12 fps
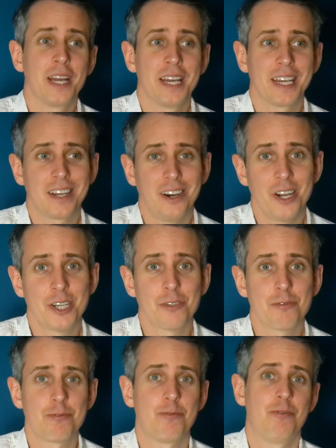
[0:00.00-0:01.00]
it kind
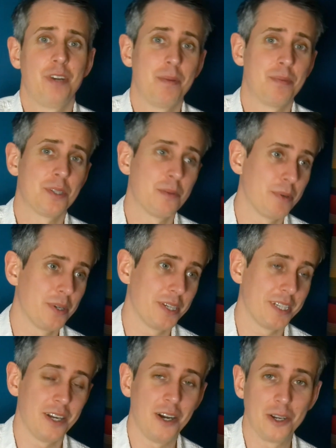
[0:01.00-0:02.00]
of flips the
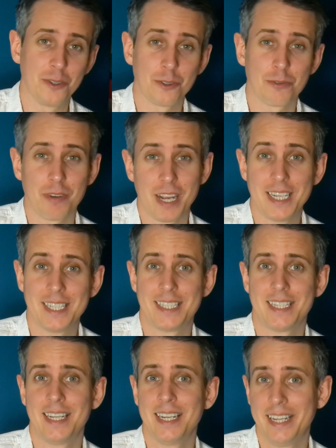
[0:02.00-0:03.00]
bird in Hartnell's
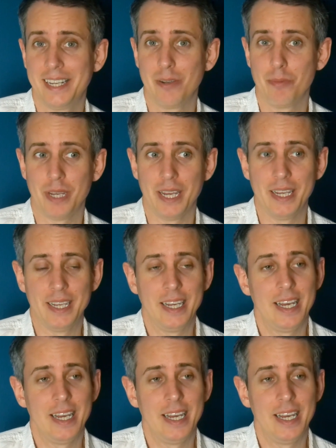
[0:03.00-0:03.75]
face a little bit.